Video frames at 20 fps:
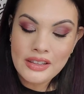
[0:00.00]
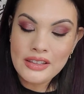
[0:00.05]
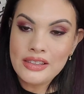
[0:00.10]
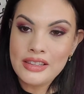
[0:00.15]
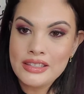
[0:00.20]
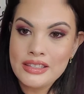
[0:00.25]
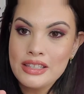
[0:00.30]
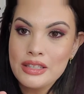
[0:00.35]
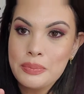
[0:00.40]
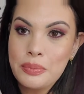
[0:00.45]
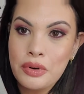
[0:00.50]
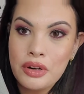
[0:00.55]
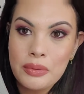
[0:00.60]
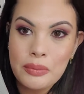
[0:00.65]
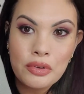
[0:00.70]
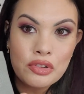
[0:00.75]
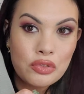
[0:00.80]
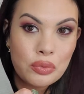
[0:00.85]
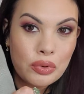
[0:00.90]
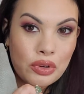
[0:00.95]
this is pretty
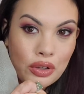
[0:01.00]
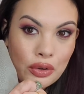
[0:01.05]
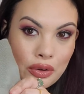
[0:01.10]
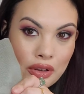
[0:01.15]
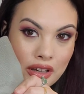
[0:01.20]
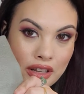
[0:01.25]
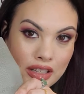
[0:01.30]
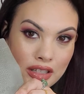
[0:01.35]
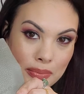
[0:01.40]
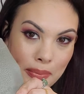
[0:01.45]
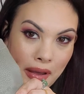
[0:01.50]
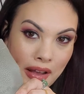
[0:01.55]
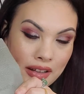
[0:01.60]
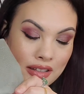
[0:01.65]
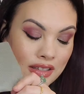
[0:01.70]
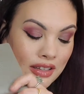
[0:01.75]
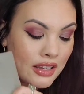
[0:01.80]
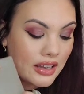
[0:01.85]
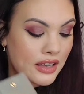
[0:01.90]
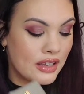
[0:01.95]
much what you can
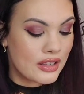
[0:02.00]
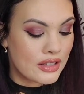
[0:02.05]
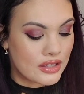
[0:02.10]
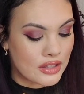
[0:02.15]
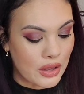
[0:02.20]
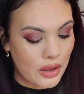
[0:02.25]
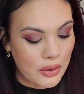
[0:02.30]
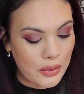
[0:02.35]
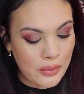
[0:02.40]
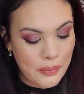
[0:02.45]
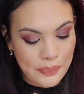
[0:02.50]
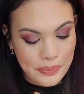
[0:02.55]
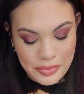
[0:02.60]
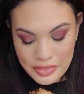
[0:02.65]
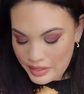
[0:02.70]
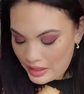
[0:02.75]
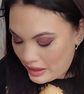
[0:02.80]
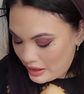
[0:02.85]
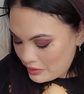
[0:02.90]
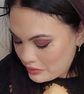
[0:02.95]
expect. So
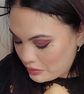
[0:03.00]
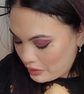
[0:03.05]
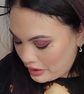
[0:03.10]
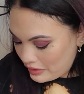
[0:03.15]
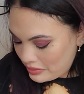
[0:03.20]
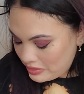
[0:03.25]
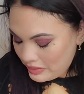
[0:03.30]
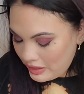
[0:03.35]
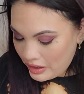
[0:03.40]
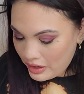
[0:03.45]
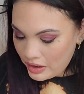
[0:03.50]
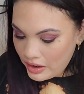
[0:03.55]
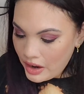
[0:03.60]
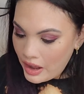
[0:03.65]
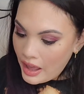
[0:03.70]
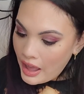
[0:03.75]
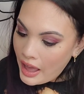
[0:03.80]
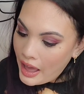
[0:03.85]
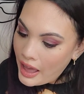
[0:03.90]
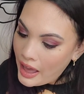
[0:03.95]
that right there,
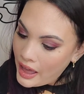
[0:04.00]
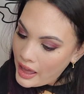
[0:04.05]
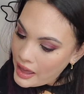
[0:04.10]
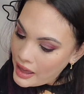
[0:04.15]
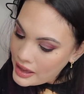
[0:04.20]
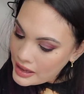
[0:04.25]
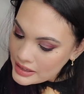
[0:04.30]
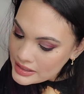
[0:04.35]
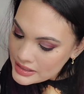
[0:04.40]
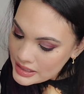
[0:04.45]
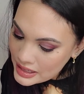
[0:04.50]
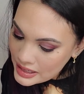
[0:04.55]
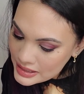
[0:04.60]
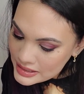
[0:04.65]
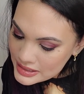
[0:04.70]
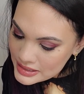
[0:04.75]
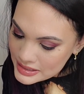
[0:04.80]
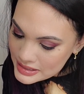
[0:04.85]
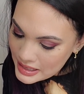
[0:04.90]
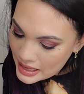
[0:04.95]
and
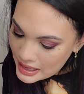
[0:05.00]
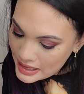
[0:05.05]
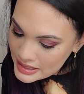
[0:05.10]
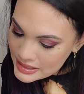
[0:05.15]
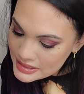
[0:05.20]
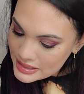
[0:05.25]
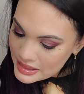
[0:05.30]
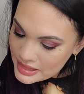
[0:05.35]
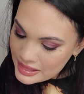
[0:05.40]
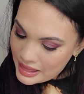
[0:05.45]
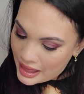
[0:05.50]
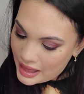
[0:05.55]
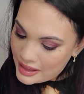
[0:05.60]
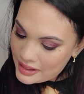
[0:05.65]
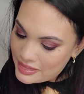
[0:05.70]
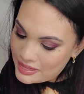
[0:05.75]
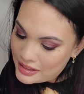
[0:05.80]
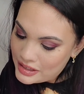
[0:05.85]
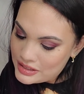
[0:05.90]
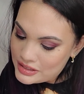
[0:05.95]
it says
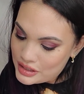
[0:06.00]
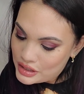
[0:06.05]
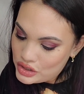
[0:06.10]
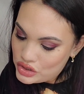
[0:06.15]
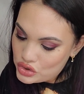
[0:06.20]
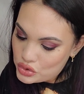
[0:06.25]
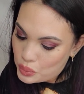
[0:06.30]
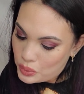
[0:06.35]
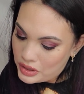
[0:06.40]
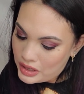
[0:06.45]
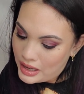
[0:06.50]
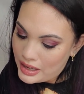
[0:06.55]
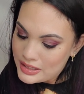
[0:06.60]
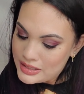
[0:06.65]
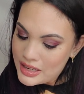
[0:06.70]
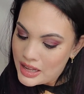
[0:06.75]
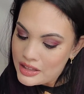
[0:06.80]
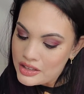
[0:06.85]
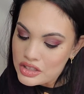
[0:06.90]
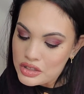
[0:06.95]
that this is
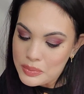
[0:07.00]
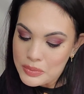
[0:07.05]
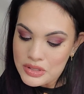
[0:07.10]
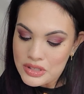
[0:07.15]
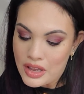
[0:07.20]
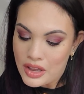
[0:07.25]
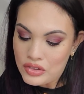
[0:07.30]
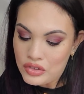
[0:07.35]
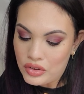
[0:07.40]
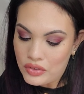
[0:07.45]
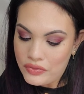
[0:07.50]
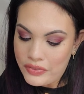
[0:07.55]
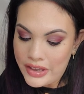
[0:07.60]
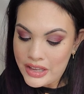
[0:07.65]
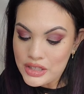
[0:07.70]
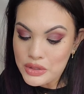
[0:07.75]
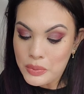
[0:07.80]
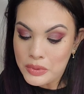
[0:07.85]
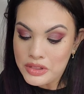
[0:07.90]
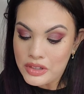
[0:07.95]
$28. Massage your
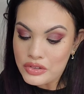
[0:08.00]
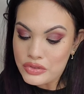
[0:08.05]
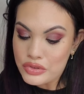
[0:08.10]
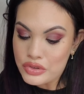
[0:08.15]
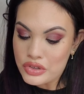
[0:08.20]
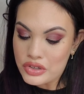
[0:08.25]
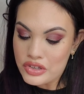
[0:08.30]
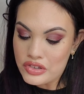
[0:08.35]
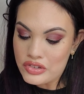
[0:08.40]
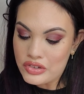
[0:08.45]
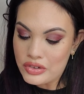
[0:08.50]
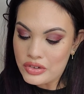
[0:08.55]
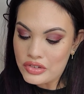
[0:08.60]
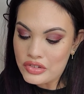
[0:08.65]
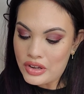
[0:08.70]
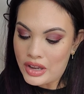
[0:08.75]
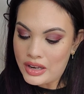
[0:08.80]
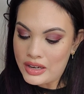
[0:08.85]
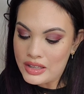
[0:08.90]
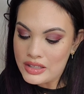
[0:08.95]
face with this traditional
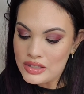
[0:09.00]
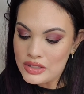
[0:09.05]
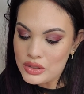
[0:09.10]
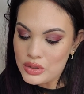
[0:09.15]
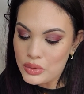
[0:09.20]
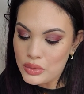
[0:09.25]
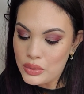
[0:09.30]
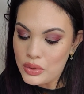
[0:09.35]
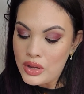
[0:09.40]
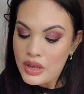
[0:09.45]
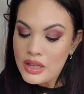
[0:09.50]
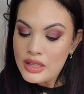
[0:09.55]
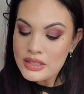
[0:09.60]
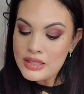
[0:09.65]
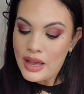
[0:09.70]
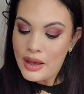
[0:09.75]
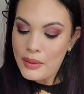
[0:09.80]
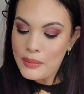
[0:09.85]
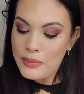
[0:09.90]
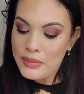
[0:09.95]
Chinese tool
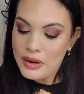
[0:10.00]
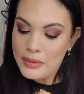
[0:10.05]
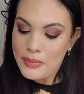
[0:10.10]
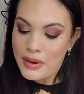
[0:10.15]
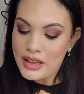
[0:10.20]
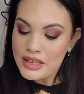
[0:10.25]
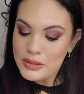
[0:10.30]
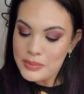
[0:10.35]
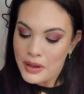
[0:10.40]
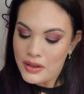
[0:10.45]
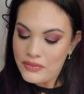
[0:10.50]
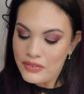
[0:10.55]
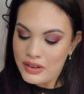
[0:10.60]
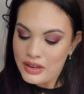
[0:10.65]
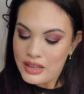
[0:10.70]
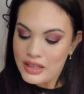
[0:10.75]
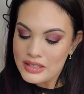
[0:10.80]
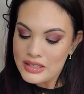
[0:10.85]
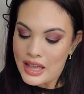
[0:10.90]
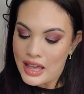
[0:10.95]
to help minimize
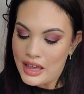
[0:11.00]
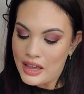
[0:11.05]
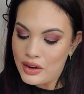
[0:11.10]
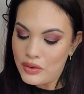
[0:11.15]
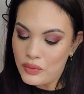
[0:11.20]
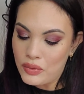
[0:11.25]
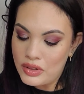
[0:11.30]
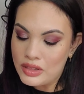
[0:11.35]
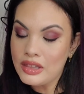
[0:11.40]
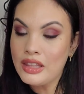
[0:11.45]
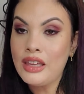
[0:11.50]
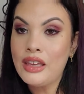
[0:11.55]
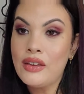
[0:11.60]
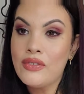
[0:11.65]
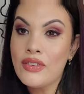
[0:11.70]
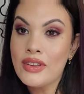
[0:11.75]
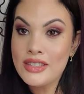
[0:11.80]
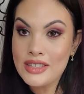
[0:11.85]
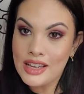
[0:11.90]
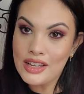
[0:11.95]
puffiness and
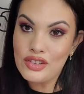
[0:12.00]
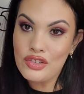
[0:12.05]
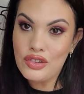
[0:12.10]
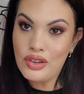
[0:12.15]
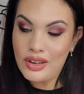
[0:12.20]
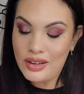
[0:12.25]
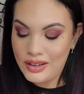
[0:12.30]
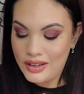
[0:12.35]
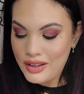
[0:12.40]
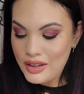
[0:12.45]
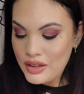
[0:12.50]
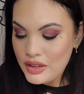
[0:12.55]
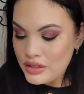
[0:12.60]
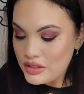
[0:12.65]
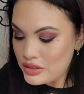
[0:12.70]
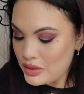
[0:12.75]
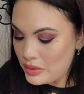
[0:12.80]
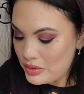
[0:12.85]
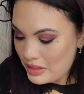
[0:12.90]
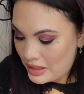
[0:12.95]
relieve tension.
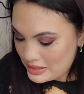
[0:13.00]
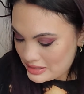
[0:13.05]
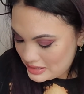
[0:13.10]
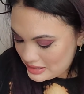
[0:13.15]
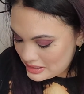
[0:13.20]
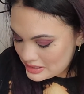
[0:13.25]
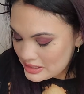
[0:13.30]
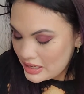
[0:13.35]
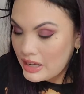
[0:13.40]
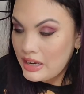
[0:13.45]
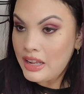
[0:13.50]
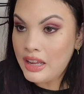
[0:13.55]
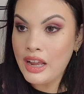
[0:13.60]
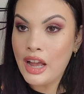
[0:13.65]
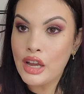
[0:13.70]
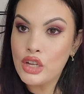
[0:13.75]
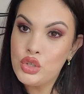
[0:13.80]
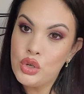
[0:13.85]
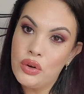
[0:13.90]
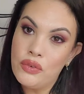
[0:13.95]
So that's exciting.
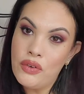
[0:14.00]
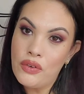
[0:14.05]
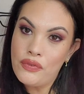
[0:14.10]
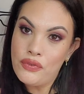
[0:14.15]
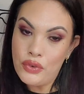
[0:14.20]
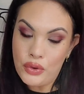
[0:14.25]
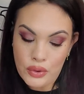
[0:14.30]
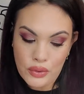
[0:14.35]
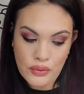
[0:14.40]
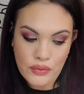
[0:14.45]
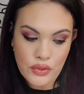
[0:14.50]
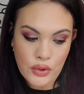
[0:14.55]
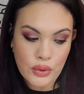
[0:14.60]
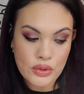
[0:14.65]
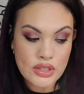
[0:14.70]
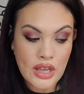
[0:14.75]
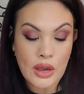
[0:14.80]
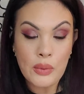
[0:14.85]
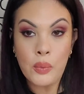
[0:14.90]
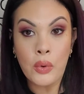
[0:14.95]
I do have a few of
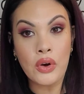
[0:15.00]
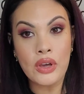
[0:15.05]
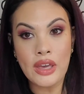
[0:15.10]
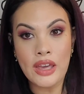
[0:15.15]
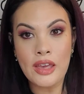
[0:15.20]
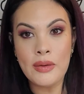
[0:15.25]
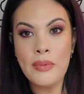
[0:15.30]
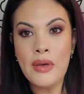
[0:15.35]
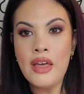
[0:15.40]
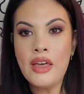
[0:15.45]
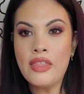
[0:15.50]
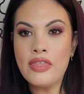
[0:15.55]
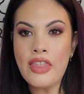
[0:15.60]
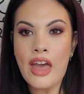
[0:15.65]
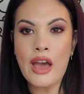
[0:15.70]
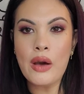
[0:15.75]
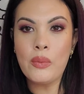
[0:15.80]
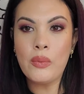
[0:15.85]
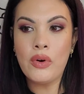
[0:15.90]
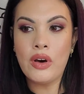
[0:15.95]
those. I will keep
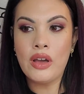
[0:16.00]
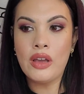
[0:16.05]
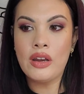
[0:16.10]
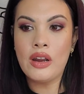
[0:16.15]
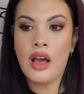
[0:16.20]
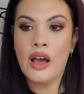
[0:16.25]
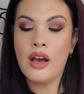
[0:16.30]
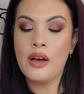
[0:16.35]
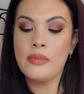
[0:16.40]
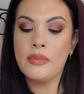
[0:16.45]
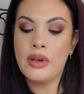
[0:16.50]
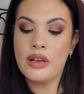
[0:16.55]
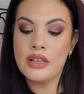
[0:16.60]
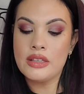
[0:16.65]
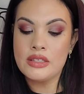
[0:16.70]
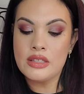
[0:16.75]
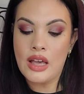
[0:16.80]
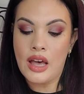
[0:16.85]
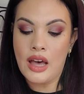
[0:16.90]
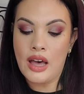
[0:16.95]
that one
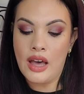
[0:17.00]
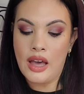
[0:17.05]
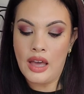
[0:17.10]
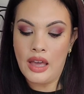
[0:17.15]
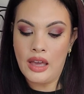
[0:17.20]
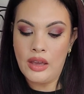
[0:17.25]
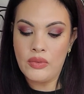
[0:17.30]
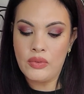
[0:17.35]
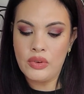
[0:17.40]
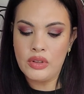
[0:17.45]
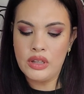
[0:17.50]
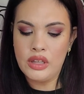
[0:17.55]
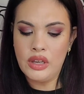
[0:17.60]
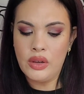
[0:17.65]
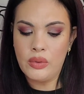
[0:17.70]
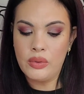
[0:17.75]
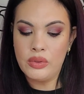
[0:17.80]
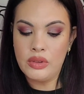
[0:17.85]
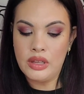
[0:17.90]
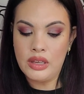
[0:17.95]
because I really
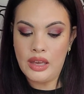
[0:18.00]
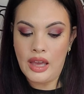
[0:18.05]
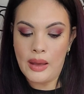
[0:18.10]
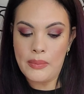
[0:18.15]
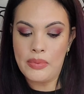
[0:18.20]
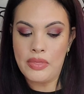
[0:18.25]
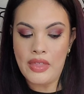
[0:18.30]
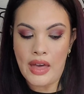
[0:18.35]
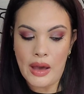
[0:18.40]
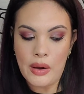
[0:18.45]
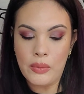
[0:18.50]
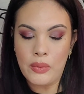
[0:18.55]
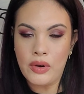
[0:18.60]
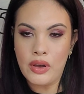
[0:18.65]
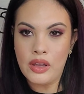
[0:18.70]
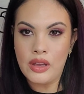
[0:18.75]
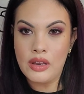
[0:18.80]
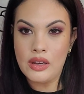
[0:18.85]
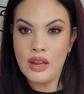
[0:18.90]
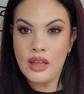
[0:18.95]
only kept that
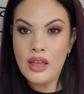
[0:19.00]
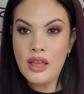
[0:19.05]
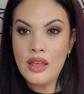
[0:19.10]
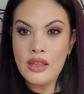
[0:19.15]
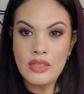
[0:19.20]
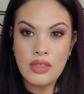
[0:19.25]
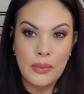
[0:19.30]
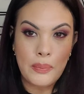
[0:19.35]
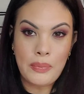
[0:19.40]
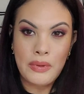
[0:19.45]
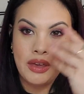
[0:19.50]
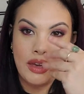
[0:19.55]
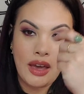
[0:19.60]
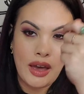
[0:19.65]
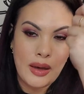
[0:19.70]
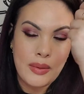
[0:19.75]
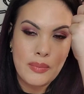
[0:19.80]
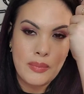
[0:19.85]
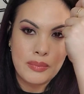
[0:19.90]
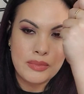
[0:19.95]
one, the
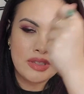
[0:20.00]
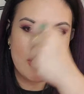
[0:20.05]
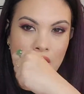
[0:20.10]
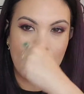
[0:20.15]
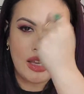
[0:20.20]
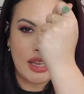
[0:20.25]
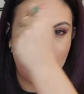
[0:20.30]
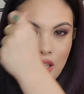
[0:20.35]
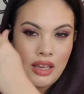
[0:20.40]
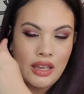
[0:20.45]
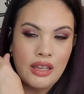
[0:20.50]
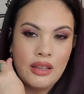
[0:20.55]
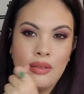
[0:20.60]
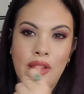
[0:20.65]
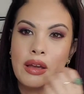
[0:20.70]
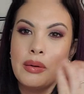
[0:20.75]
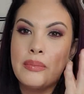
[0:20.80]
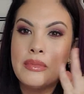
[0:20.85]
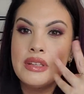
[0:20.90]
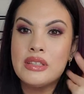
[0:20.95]
PMD
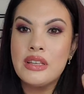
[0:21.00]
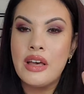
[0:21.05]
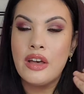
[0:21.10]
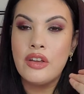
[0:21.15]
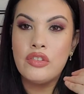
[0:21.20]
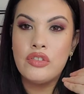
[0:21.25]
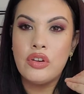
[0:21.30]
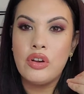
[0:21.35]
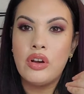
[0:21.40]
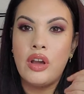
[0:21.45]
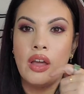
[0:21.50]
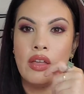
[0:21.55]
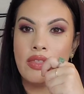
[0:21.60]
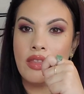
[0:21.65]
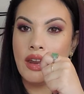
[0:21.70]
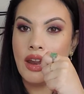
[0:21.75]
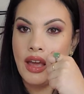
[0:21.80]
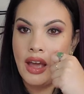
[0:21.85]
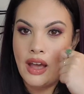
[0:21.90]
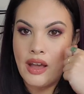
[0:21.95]
like massager, and
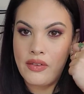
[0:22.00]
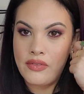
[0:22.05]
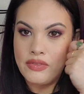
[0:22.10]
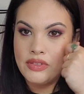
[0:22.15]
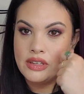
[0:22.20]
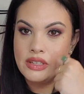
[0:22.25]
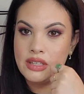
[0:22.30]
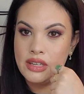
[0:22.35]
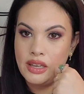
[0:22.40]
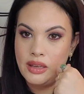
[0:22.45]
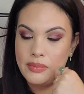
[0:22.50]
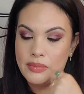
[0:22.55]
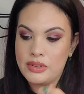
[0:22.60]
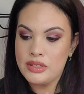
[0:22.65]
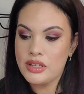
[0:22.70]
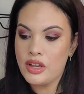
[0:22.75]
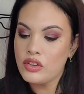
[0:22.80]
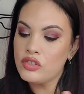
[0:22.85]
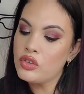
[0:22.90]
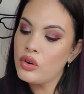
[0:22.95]
then I have the T
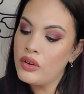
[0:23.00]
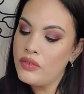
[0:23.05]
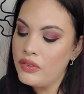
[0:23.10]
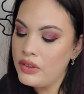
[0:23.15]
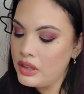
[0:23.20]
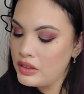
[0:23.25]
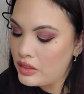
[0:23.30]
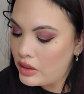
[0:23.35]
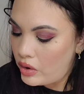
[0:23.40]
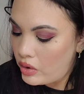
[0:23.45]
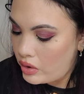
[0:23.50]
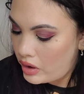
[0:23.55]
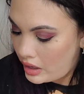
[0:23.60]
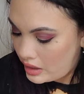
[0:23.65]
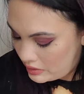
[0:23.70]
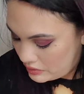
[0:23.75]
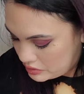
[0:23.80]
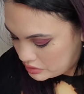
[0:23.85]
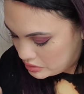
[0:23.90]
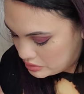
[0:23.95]
massager. I feel like they all
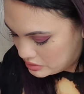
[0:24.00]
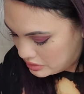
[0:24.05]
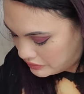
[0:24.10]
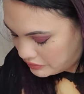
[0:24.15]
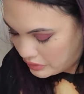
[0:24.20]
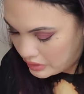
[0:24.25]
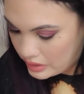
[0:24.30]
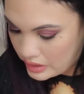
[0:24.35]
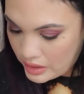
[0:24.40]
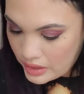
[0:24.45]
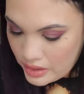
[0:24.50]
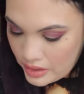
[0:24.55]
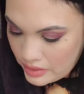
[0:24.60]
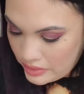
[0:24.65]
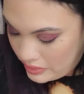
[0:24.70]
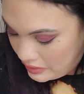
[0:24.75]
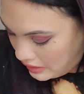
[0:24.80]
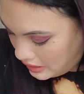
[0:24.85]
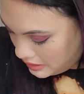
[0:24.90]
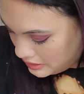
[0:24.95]
kind of do different
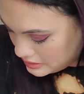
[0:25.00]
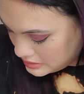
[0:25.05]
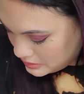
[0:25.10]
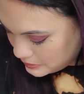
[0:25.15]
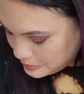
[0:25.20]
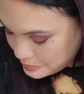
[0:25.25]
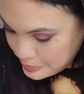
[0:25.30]
things.